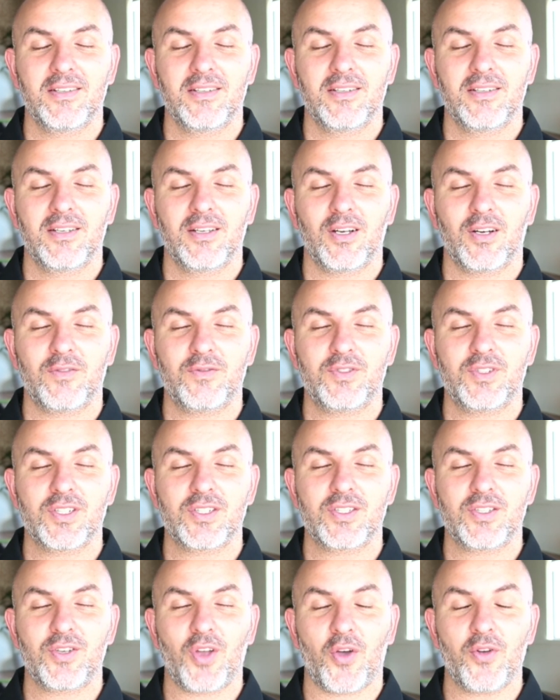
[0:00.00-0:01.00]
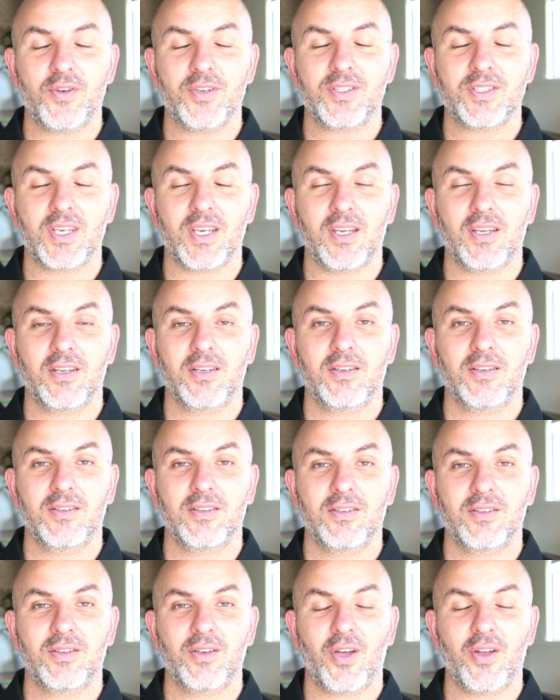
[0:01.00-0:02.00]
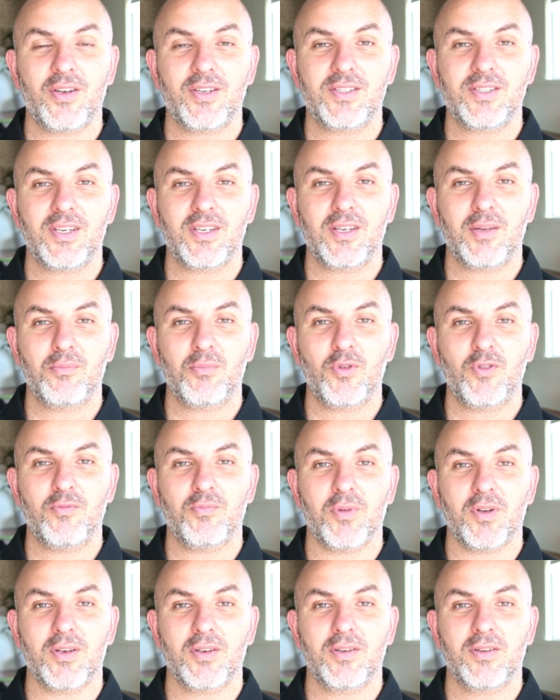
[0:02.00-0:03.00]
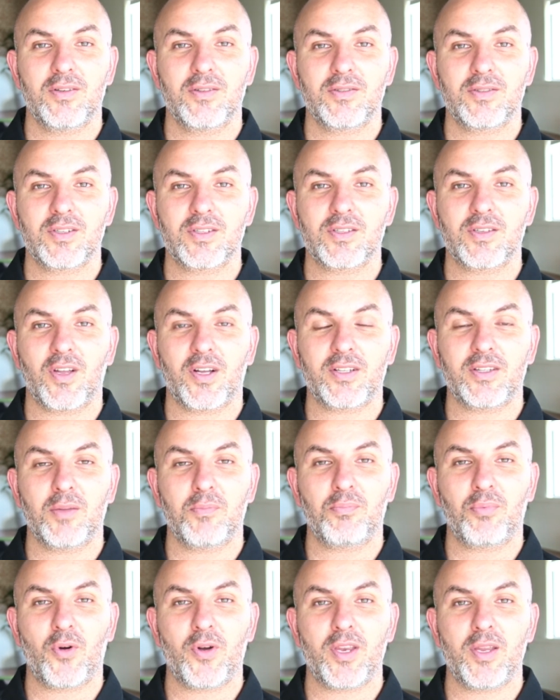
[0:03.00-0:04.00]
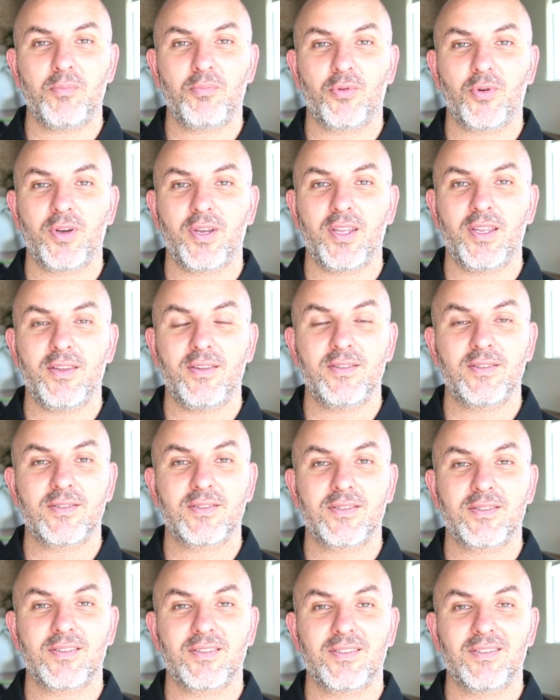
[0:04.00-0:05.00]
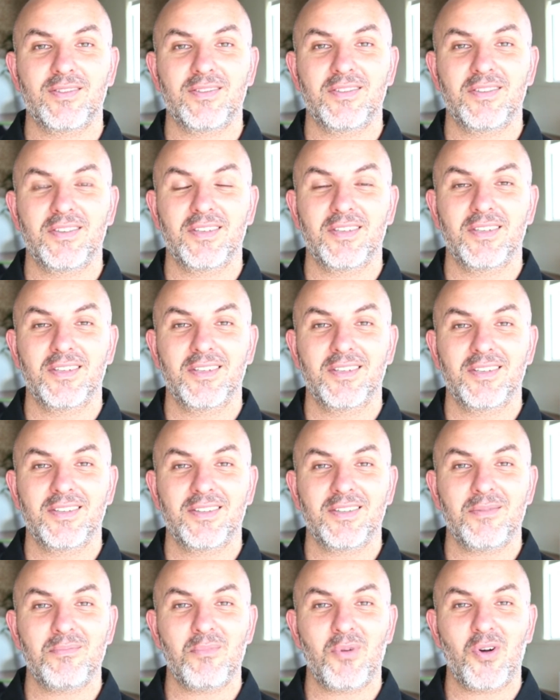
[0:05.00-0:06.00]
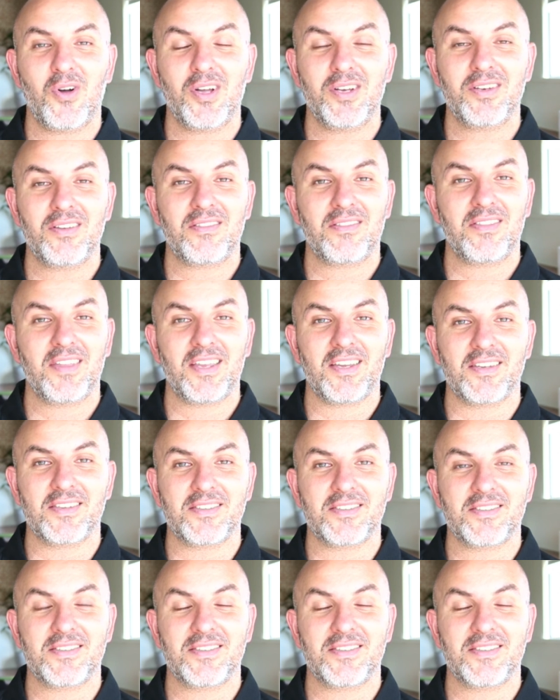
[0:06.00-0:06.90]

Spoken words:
of just noticing the movement. Just like the body breathes, the mind it thinks.